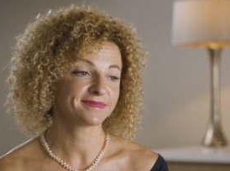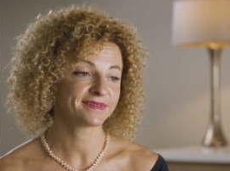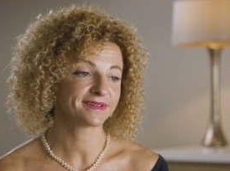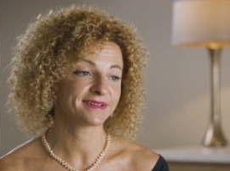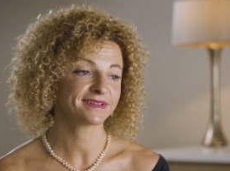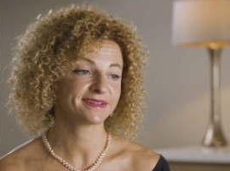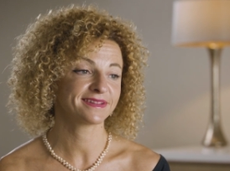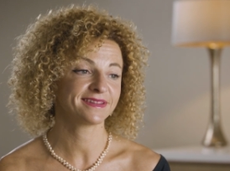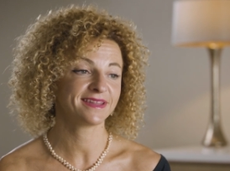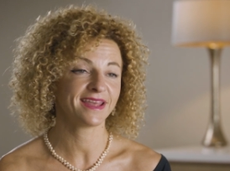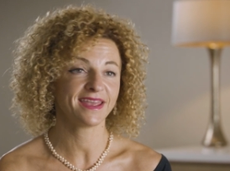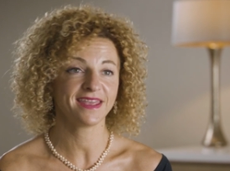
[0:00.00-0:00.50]

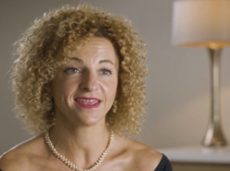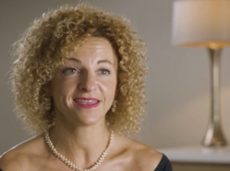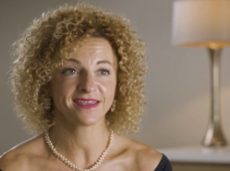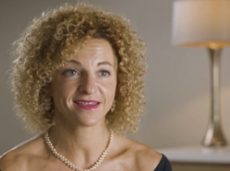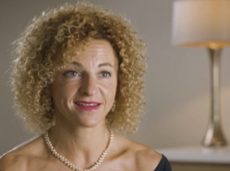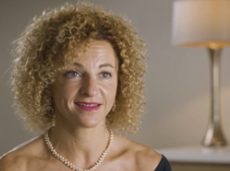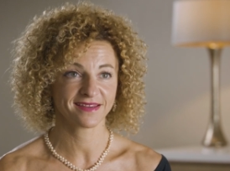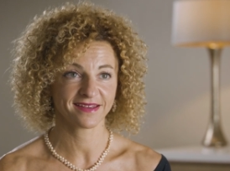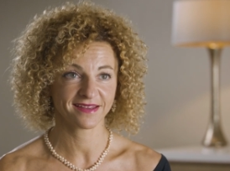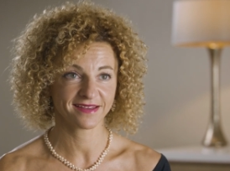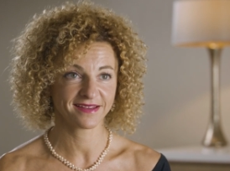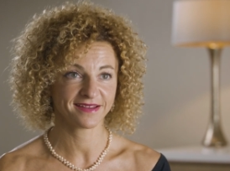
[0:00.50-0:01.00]
uh
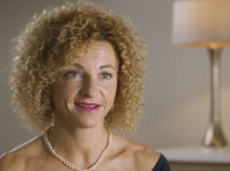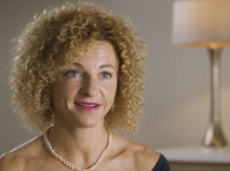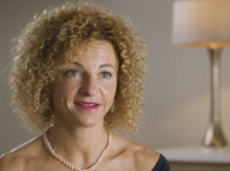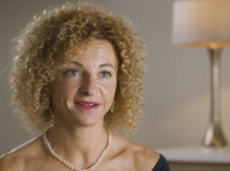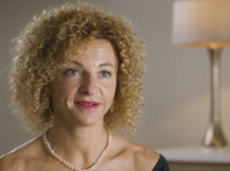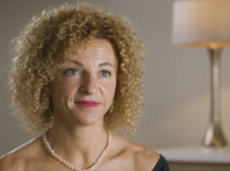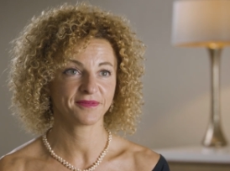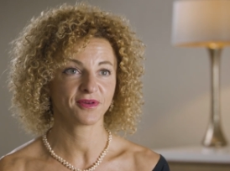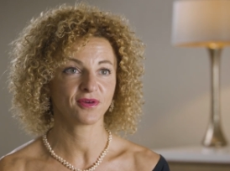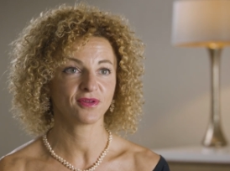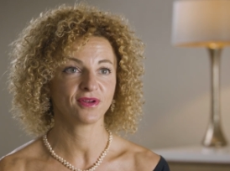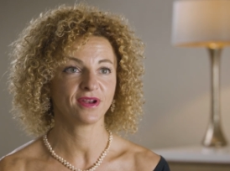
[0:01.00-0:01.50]
take
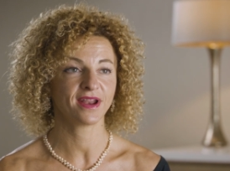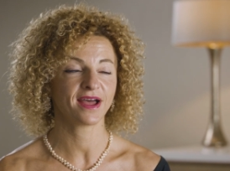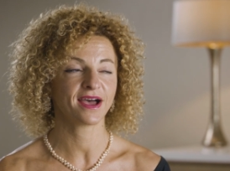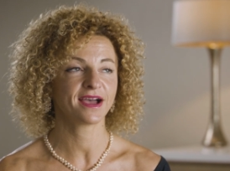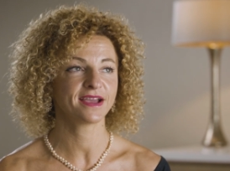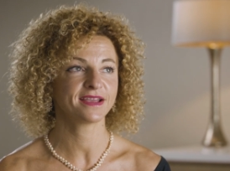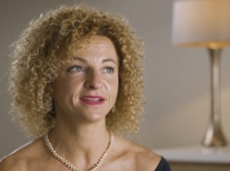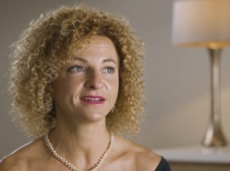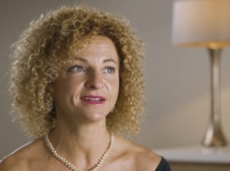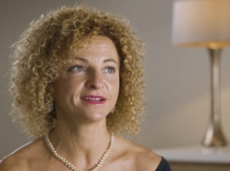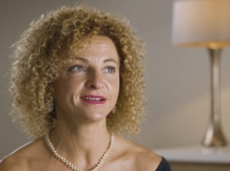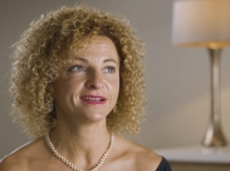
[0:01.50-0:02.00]
uh,
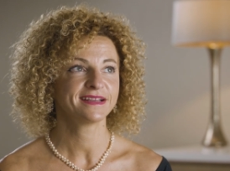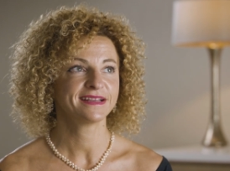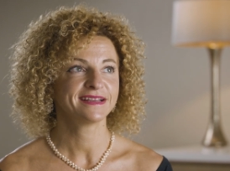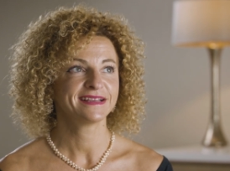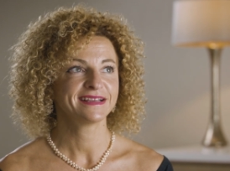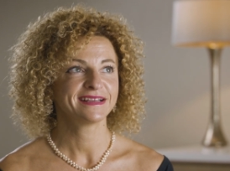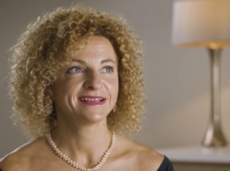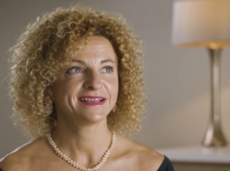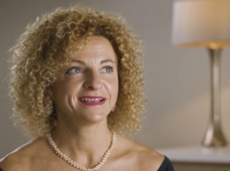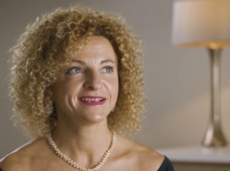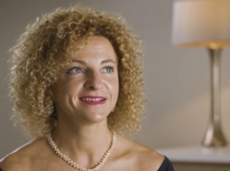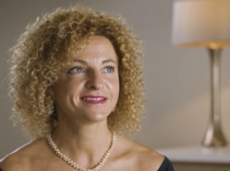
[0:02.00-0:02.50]
online
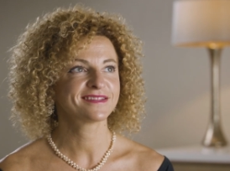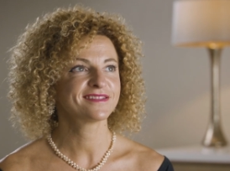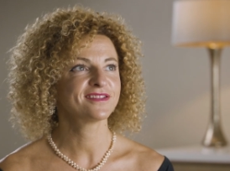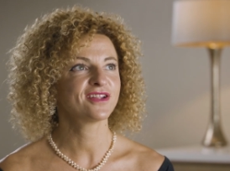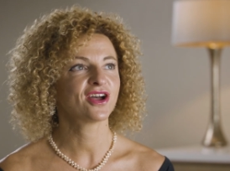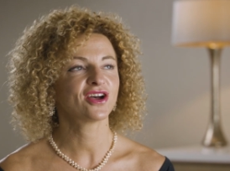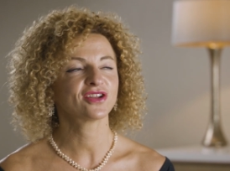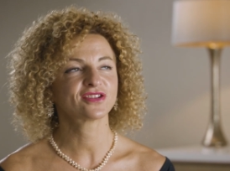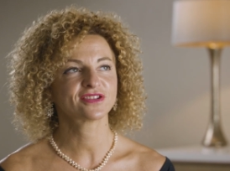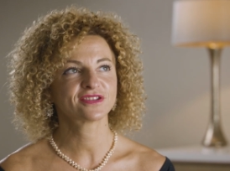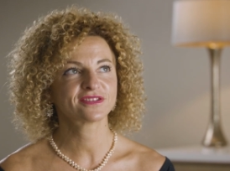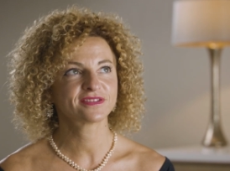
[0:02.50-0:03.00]
is
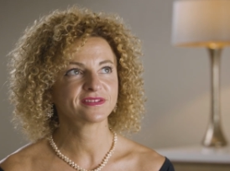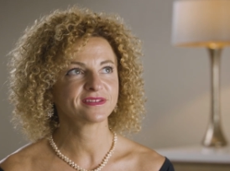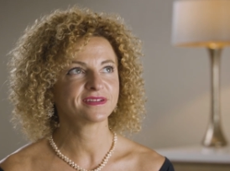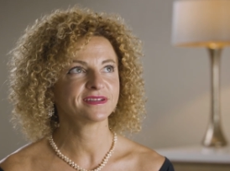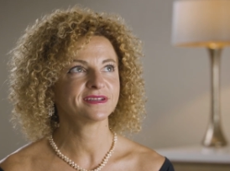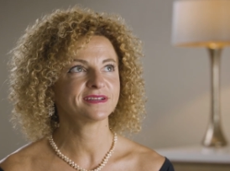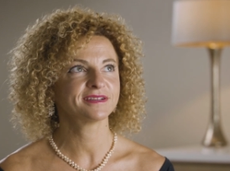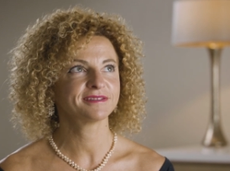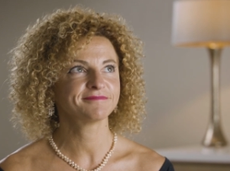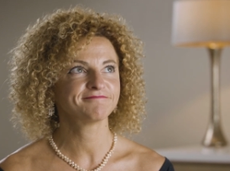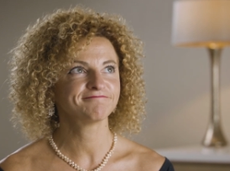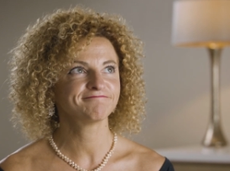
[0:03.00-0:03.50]
not
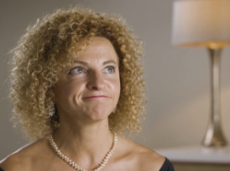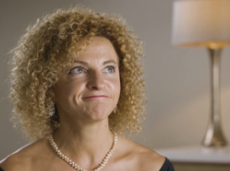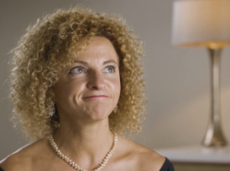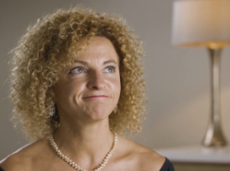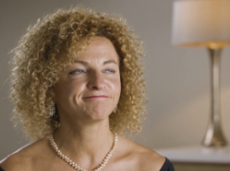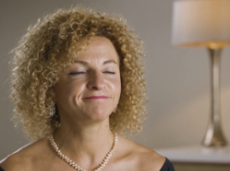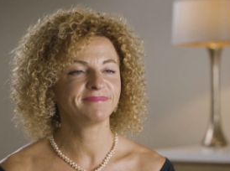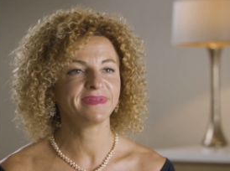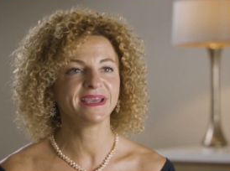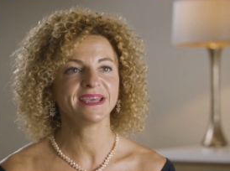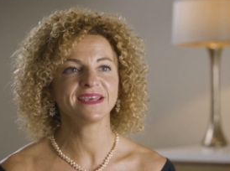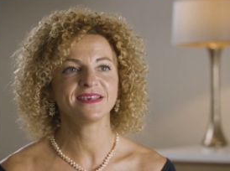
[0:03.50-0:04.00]
um,
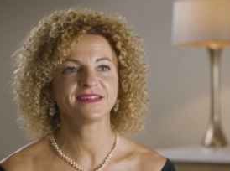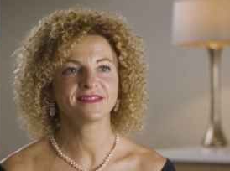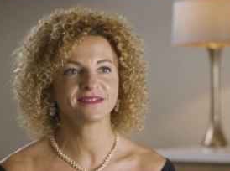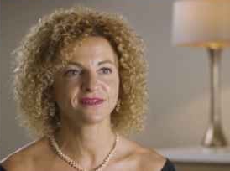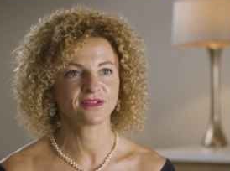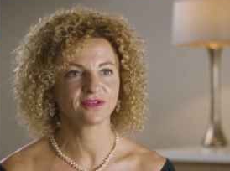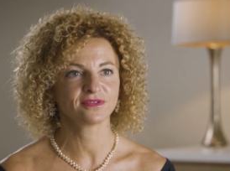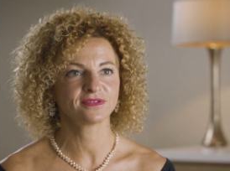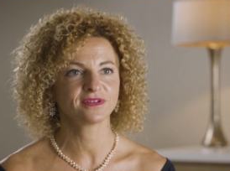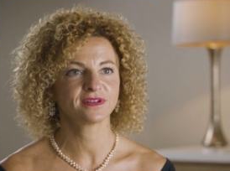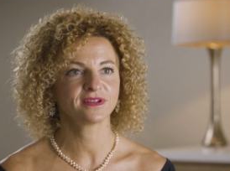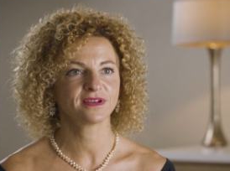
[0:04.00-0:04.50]

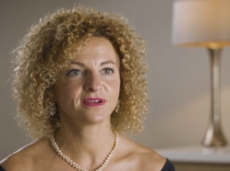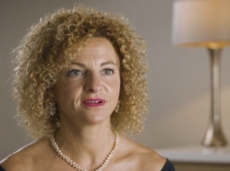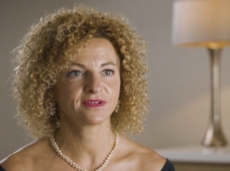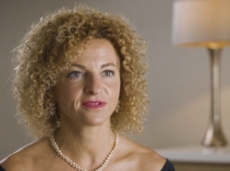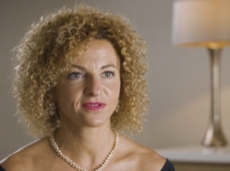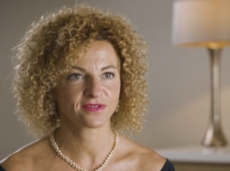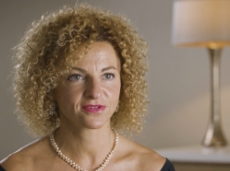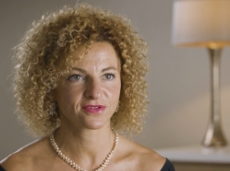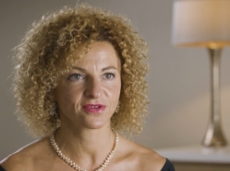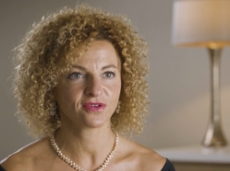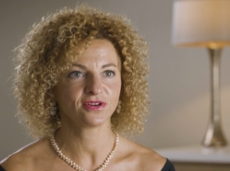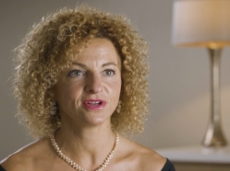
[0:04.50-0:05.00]
based on
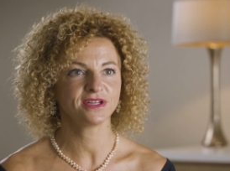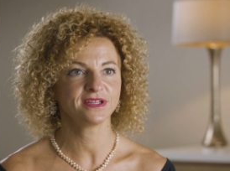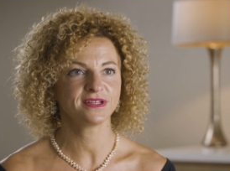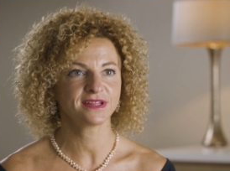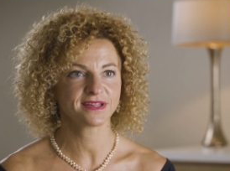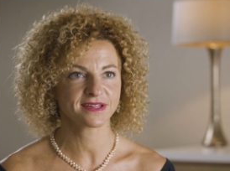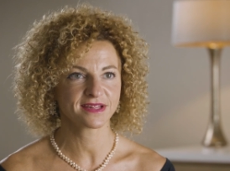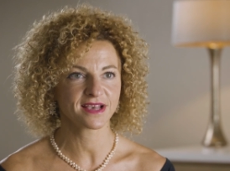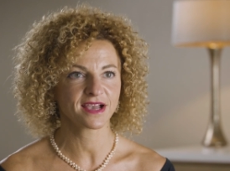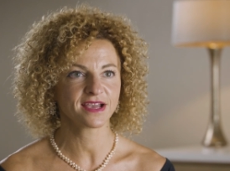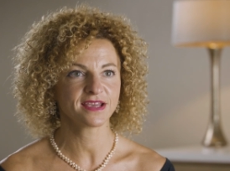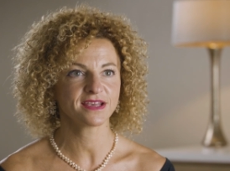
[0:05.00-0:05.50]
uh, solid
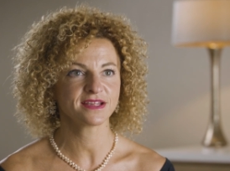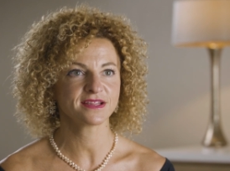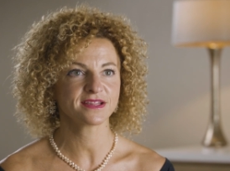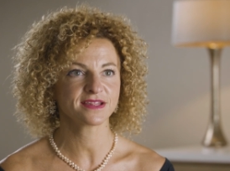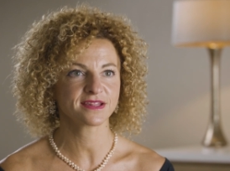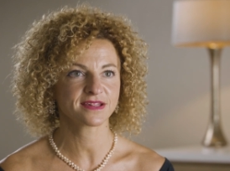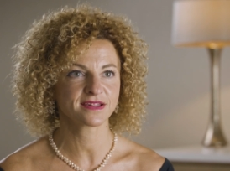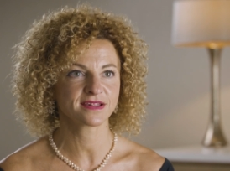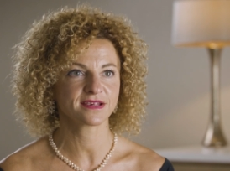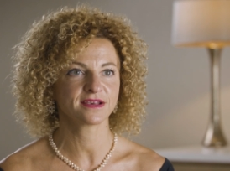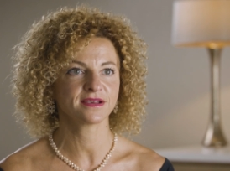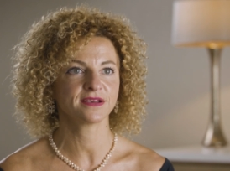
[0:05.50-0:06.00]

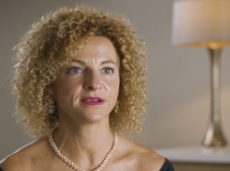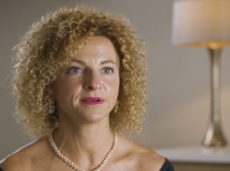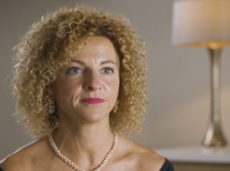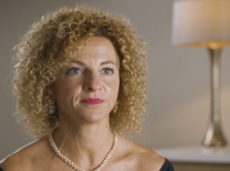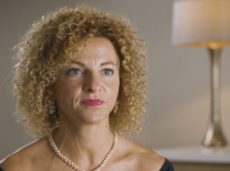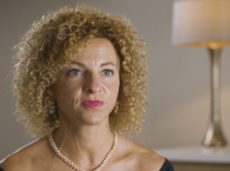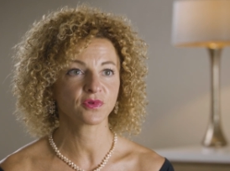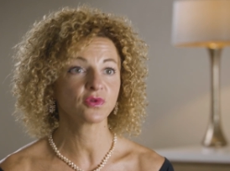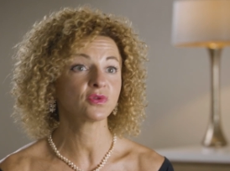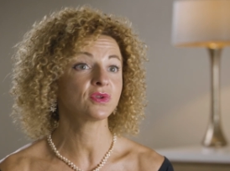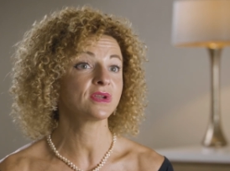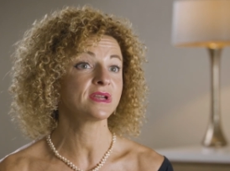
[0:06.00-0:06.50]
science.
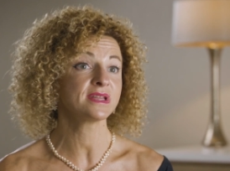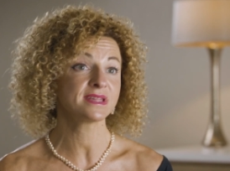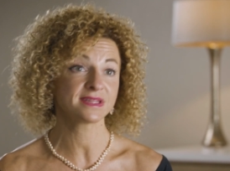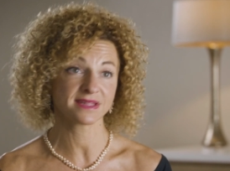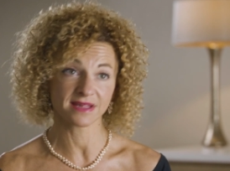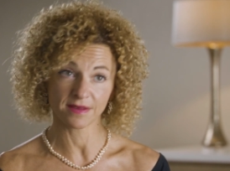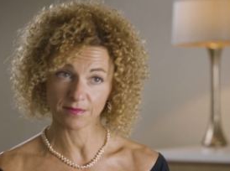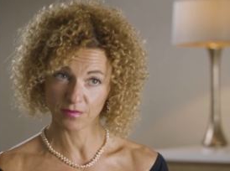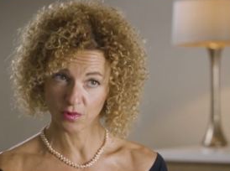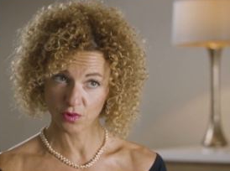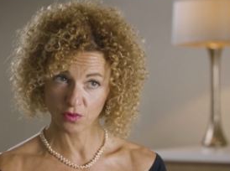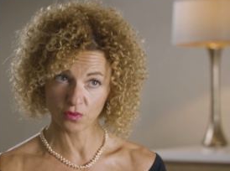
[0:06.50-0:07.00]
Um, so there is
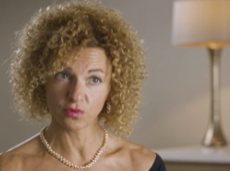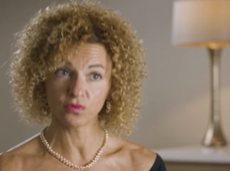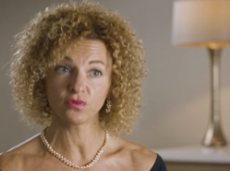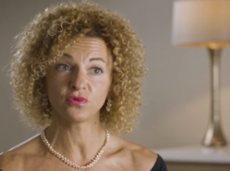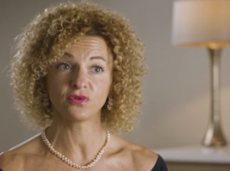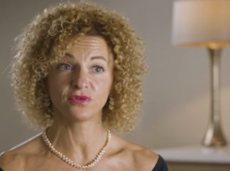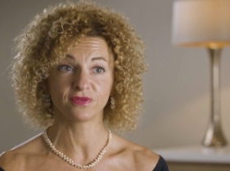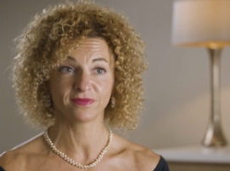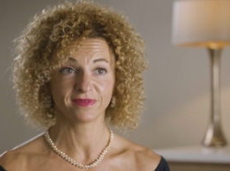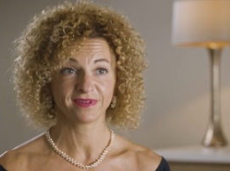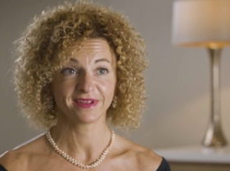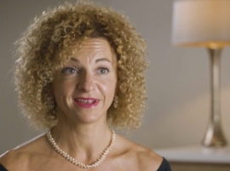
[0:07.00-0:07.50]
some
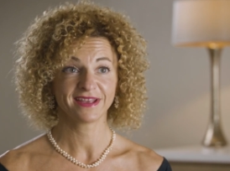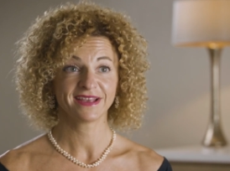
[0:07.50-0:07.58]
good,